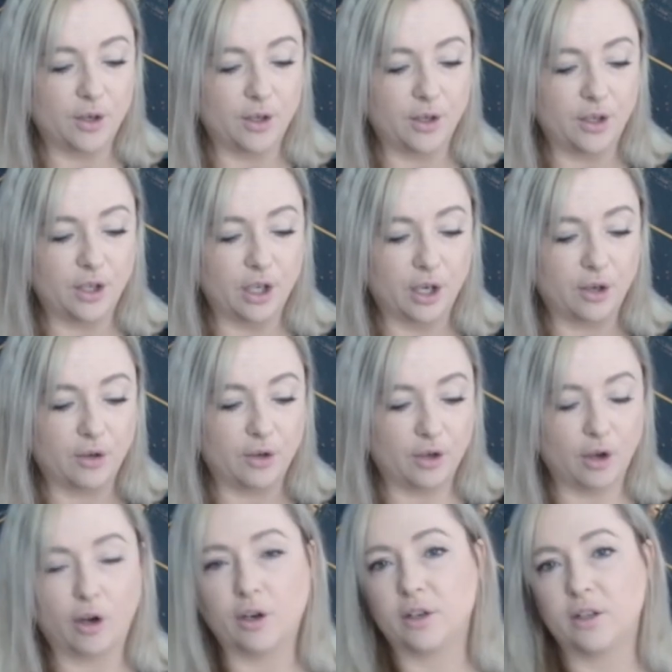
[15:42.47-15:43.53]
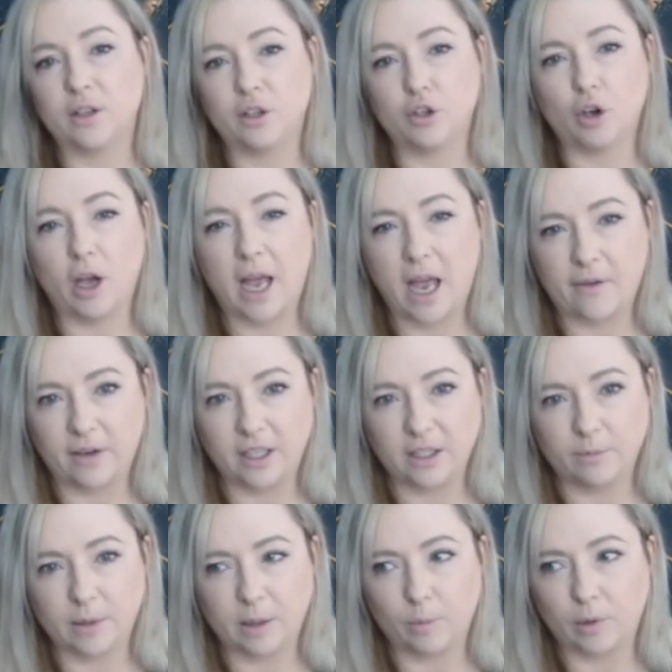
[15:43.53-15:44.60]
you know, not having to
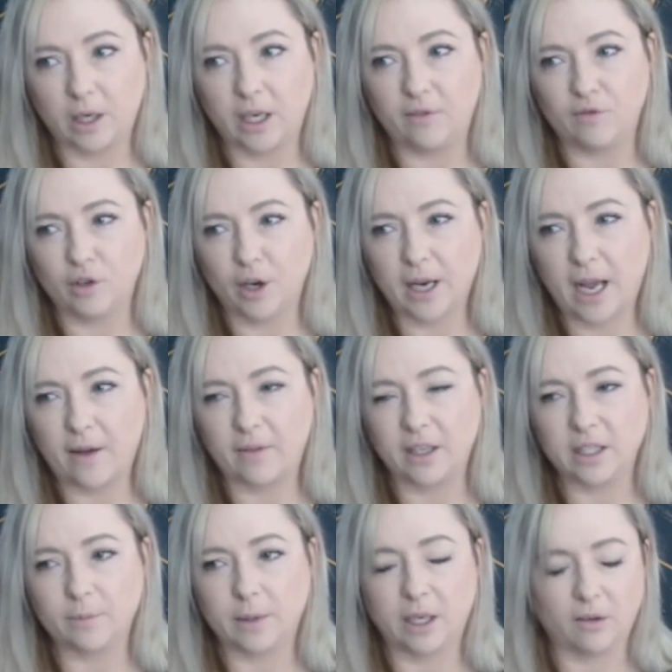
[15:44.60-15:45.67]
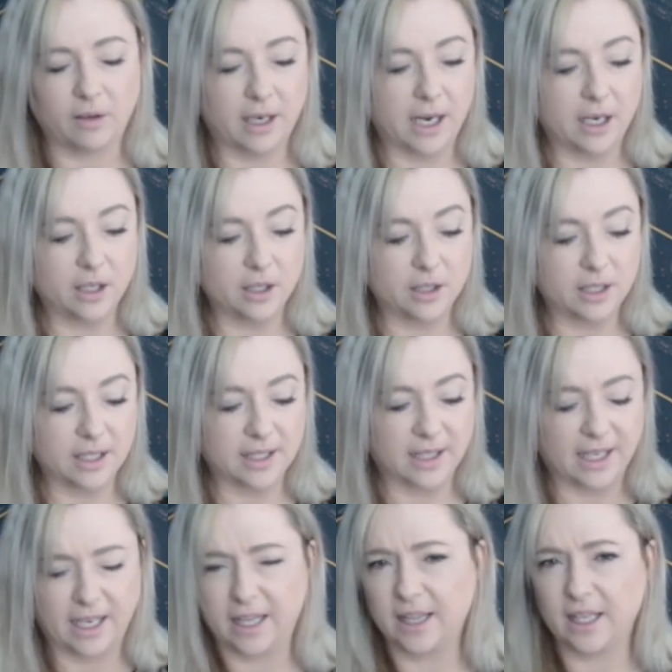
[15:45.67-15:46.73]
be brave, not having to be courageous, just
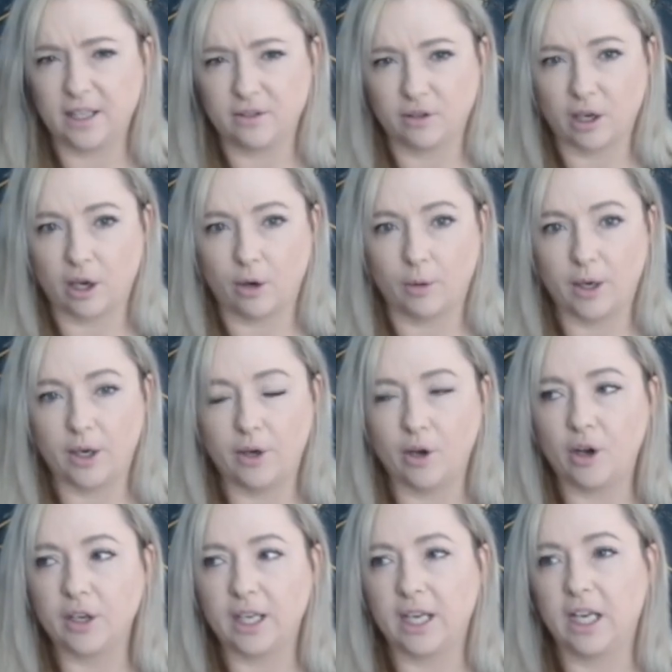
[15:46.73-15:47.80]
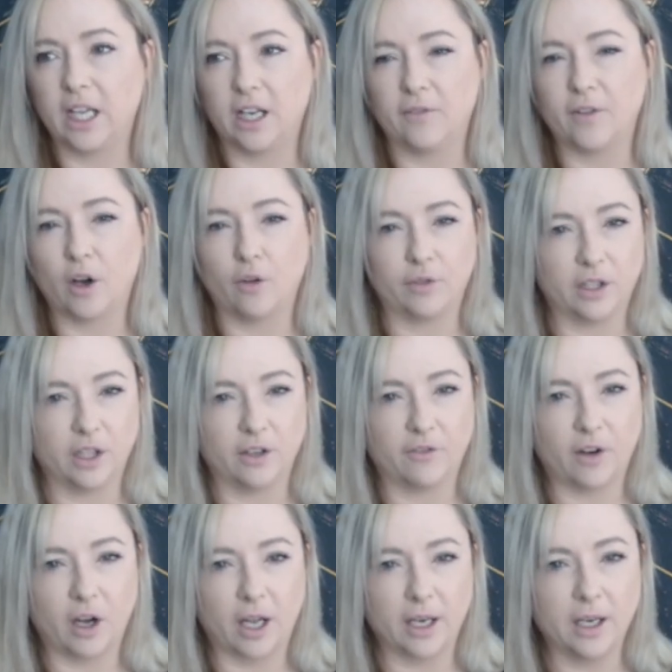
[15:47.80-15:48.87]
letting things go and not getting involved in the
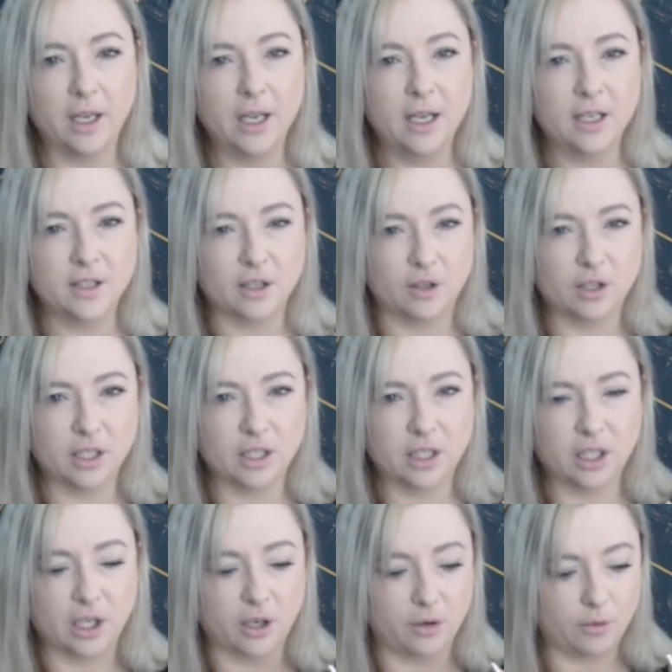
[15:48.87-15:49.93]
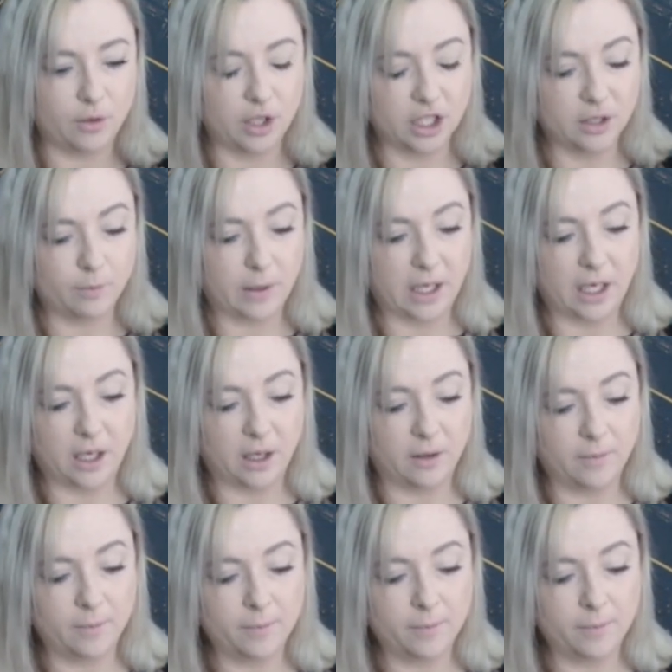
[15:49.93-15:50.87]
fight. So just, you know, just being,